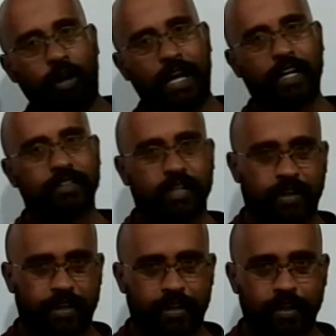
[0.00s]
angles are
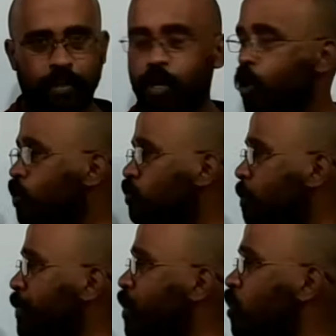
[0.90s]
created.
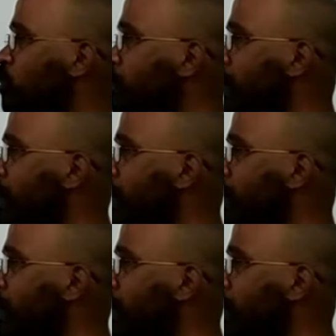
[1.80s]
So because of